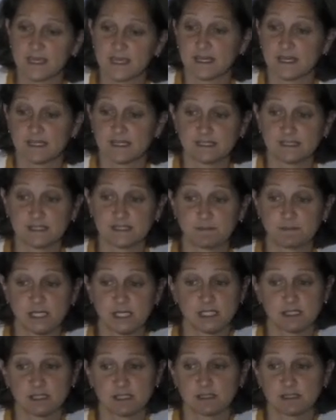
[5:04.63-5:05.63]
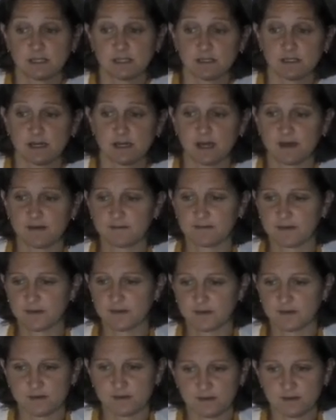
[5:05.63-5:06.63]
These patients have
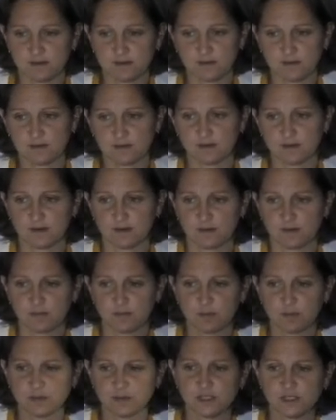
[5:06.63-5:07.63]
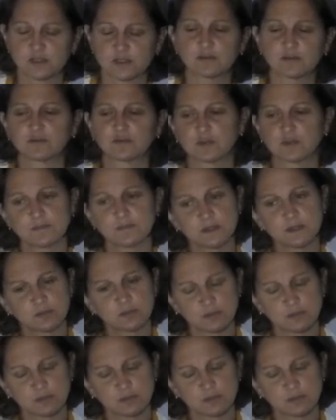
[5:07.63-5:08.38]
a proposition of treatment.